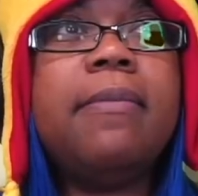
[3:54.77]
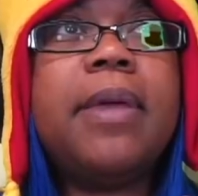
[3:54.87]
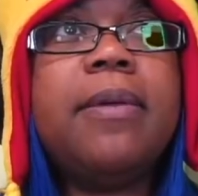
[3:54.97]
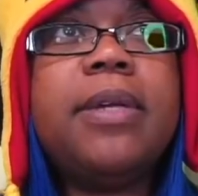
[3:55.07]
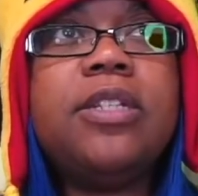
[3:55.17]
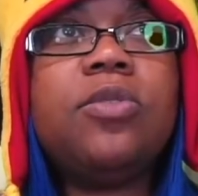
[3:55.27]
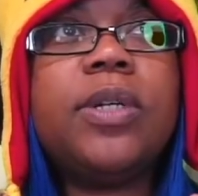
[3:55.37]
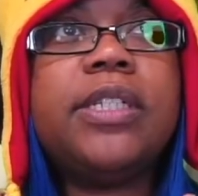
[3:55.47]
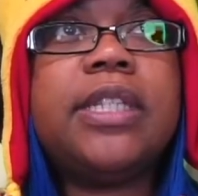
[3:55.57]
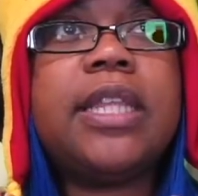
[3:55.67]
maybe
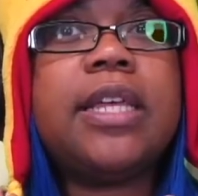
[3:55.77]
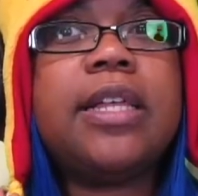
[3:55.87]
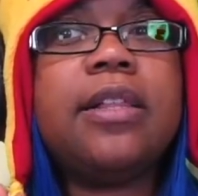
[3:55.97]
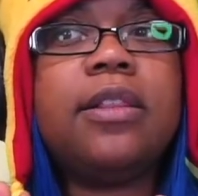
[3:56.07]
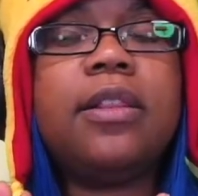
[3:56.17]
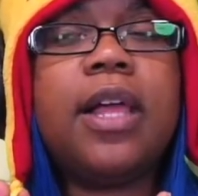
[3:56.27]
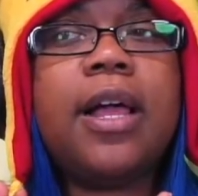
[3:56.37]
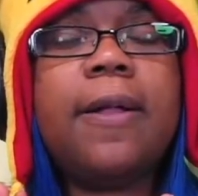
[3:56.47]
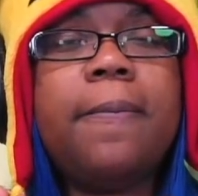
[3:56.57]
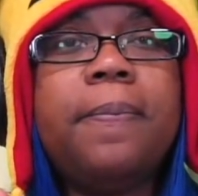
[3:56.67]
towards the
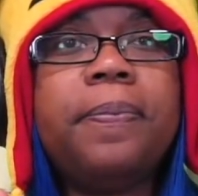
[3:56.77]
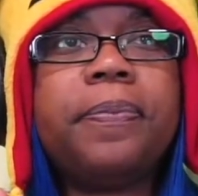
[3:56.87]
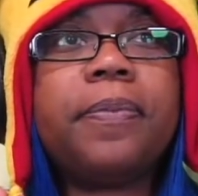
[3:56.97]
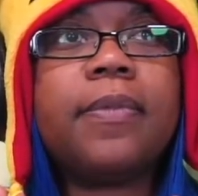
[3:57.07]
um,